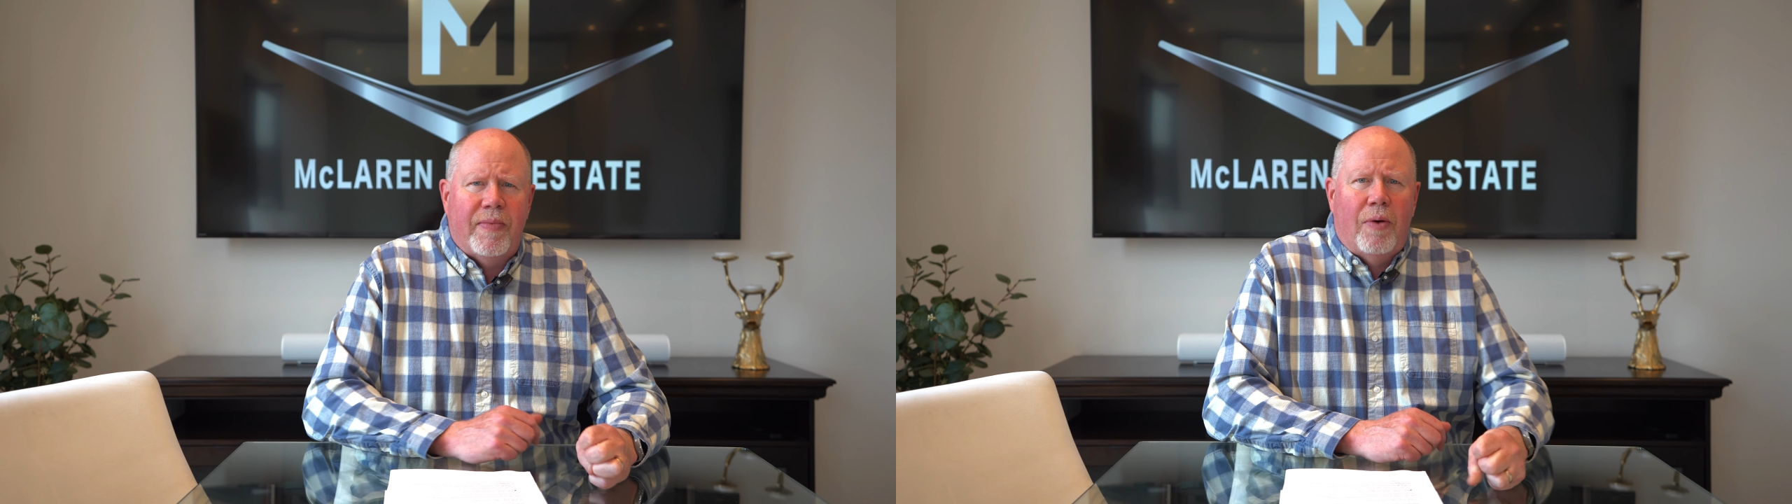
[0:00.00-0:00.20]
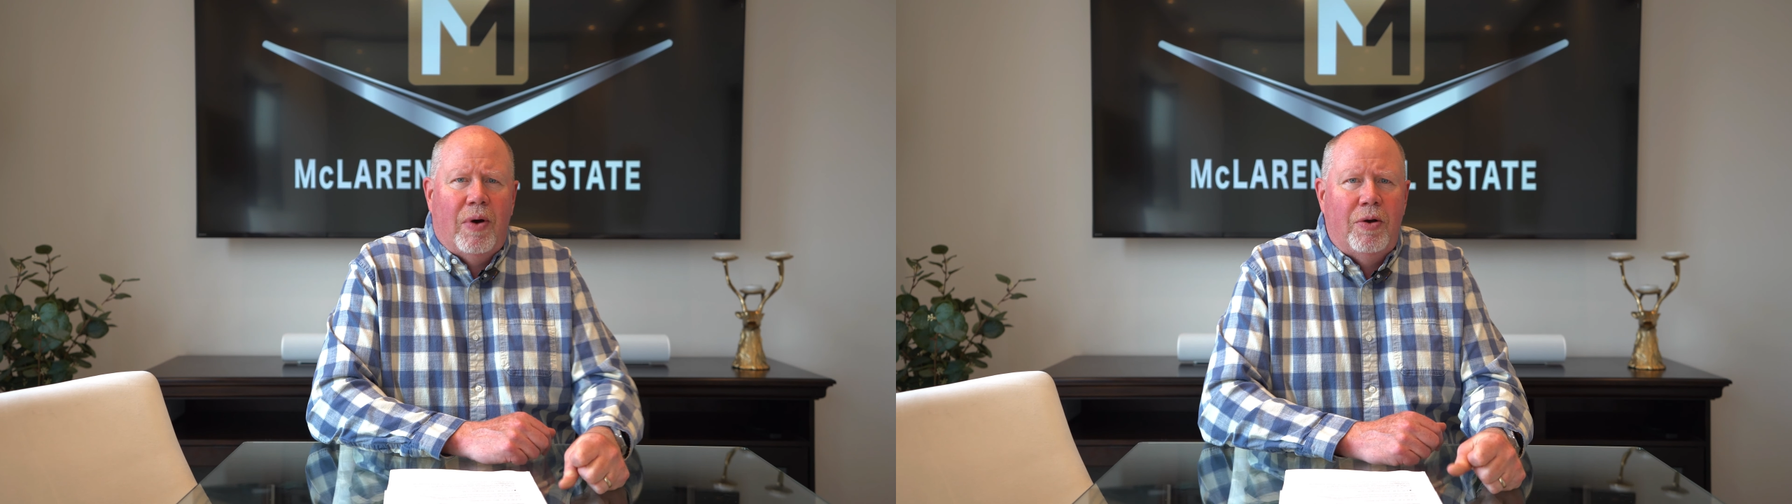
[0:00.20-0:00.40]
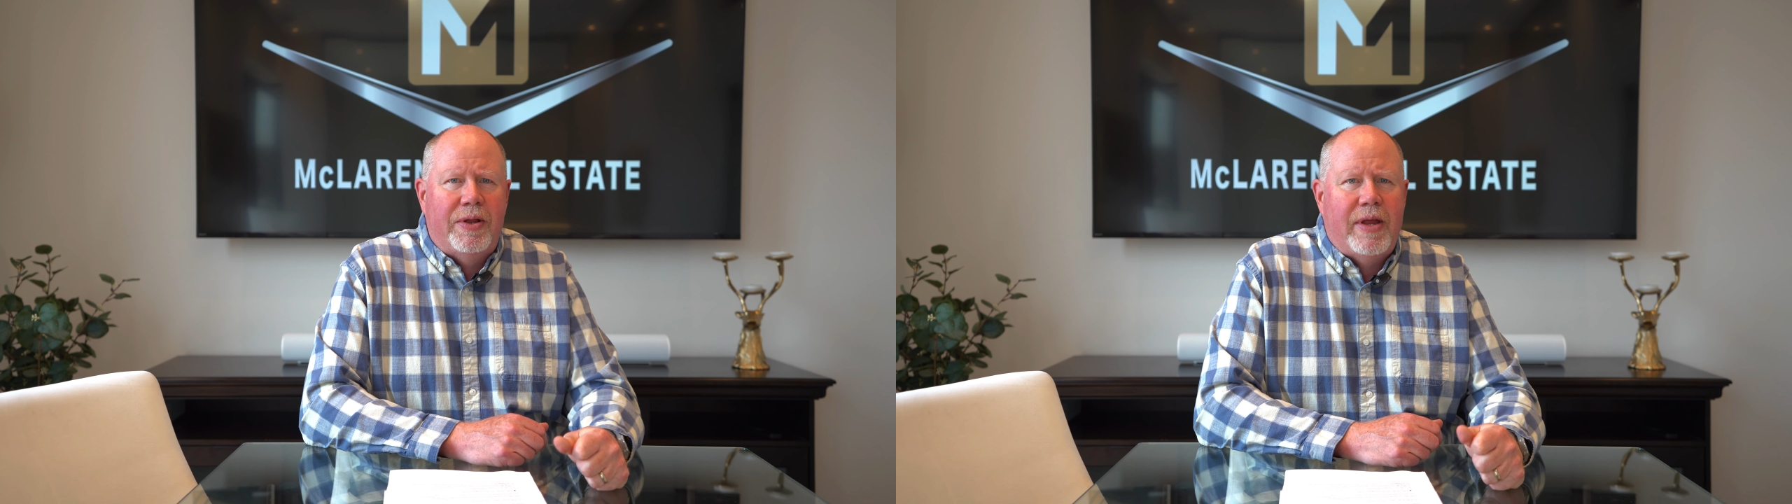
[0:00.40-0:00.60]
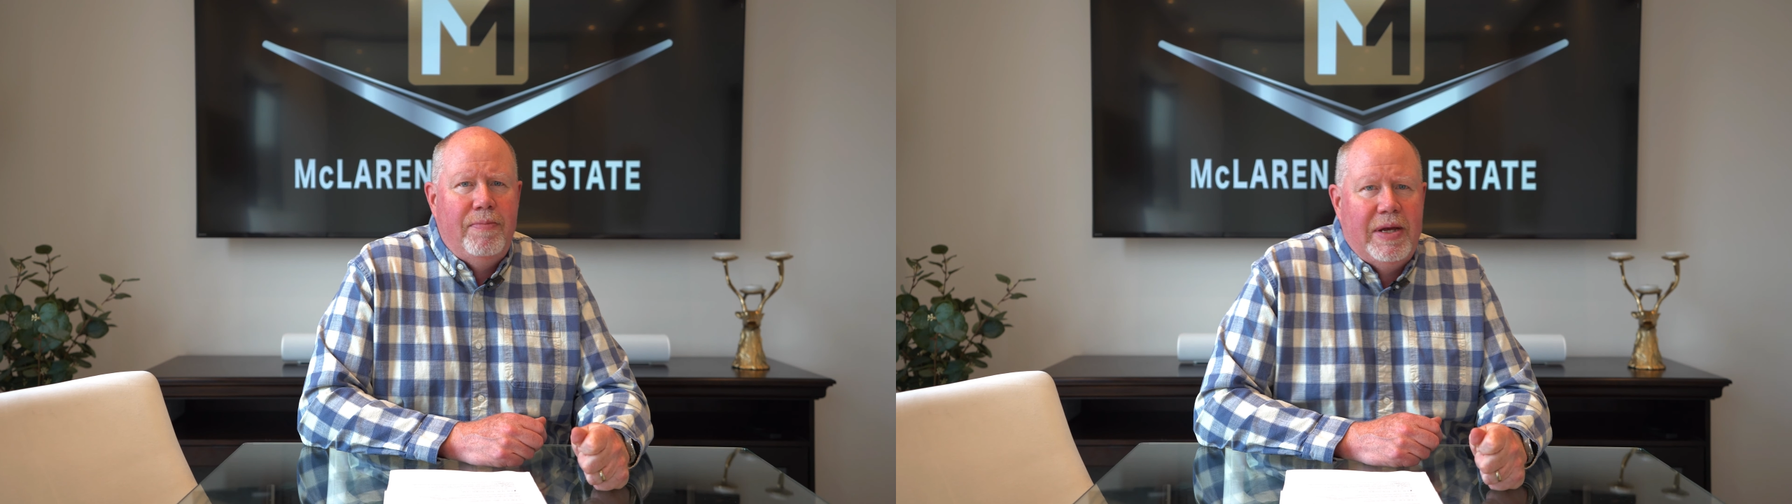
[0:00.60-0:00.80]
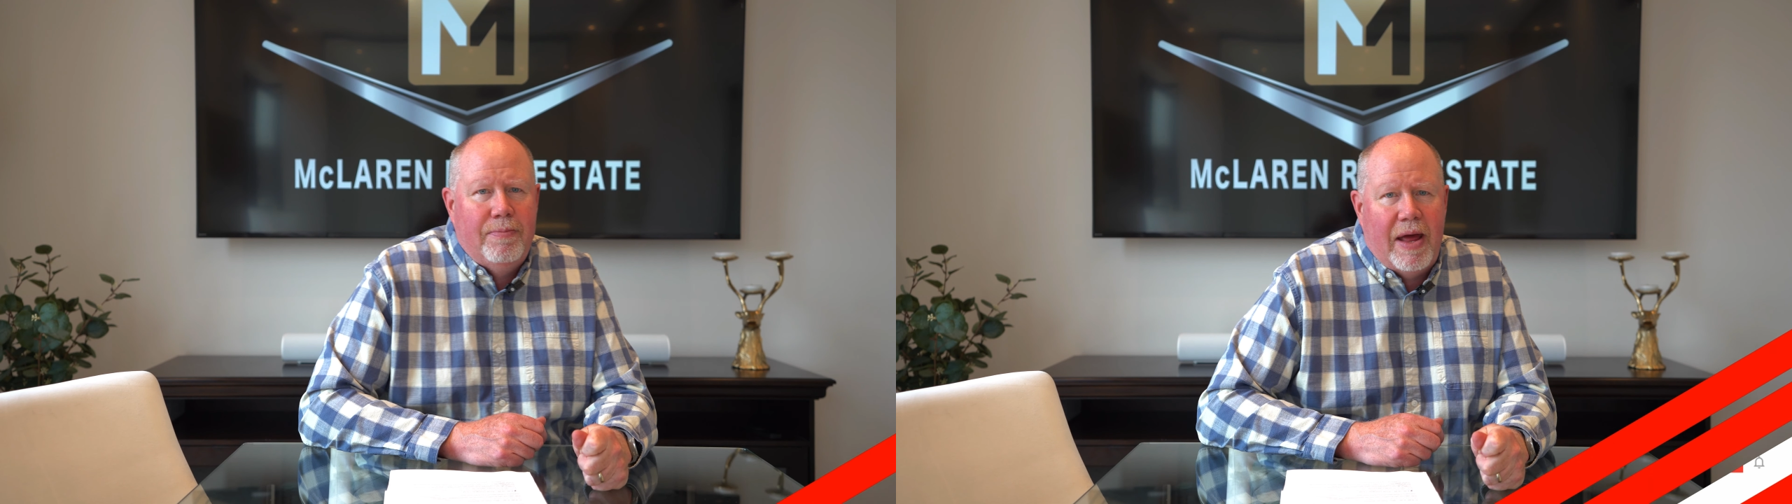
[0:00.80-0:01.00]
I wonder what they
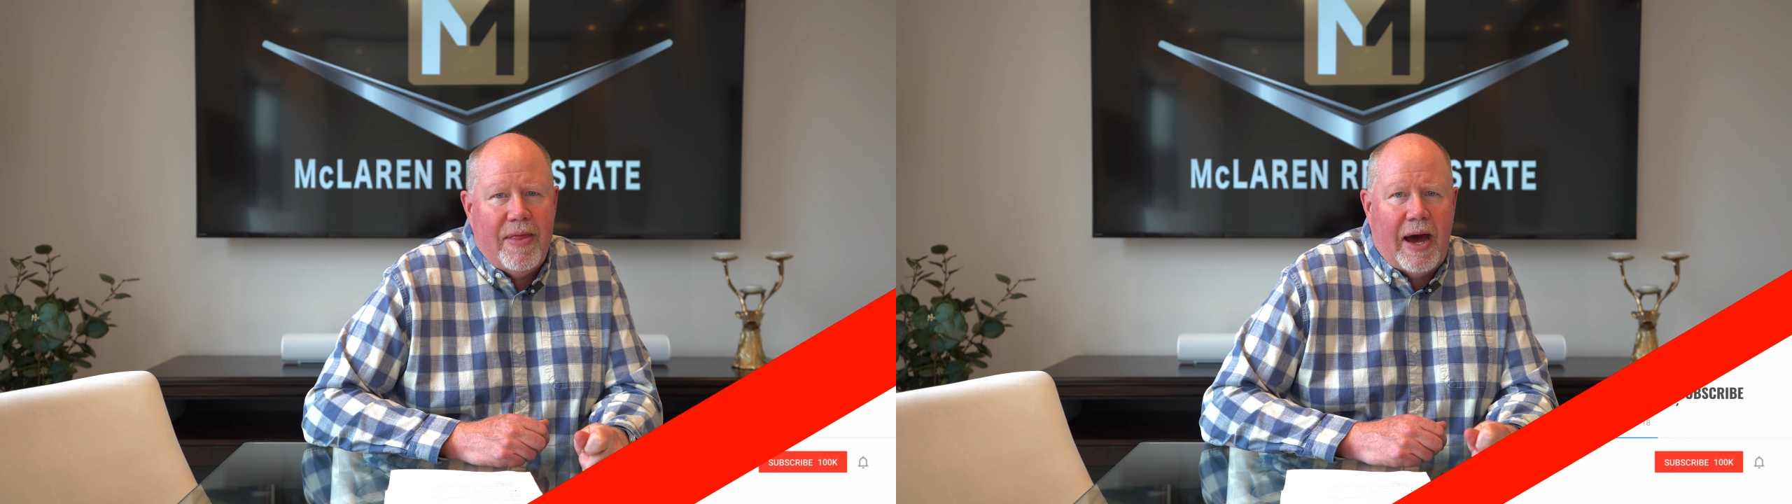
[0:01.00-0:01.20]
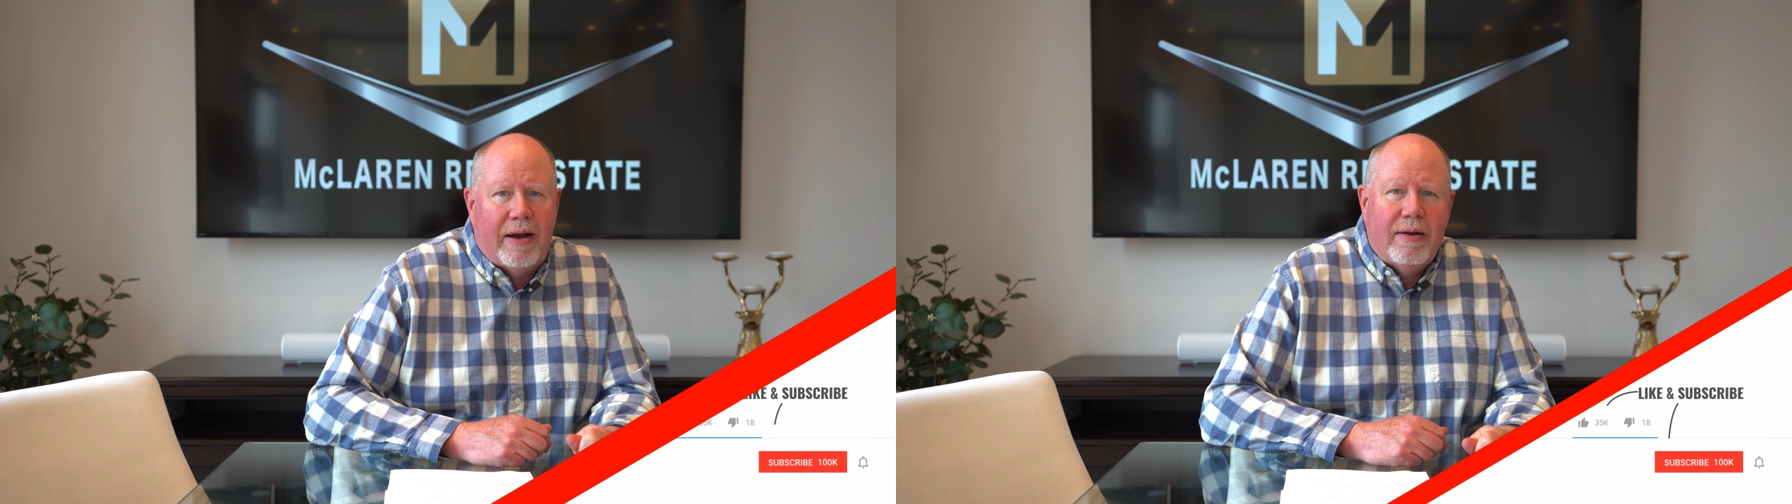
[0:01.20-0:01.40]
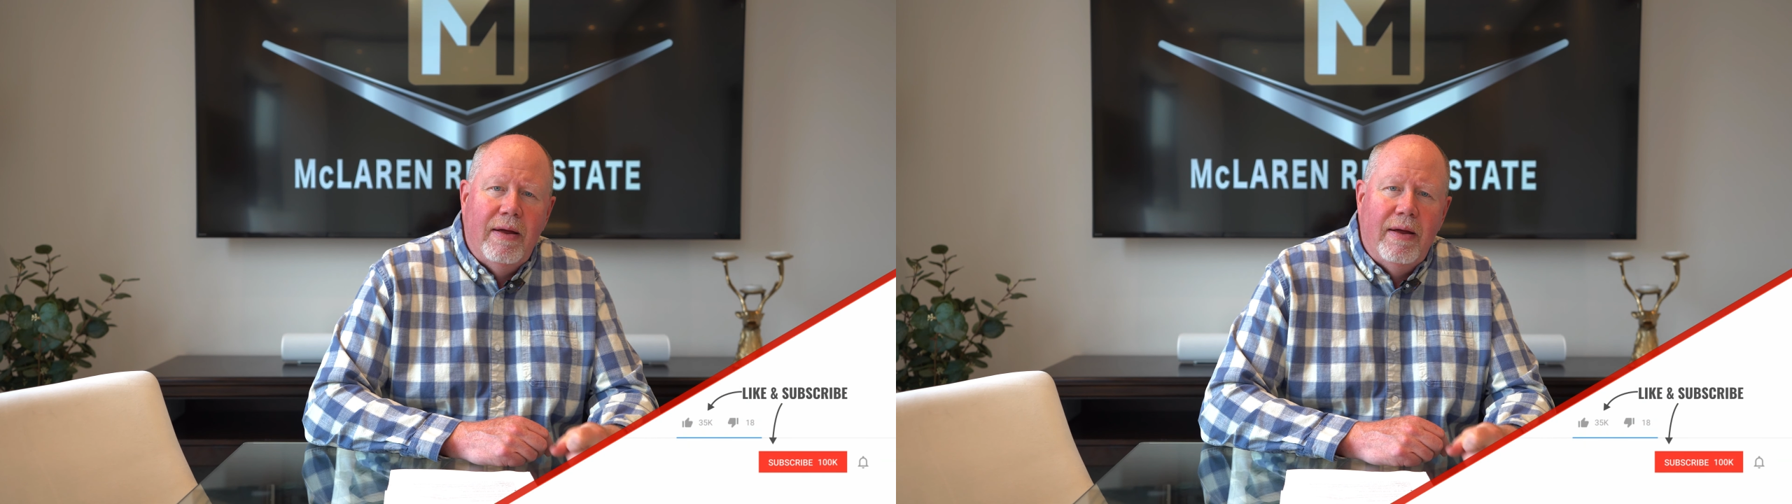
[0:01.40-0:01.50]
mean by that.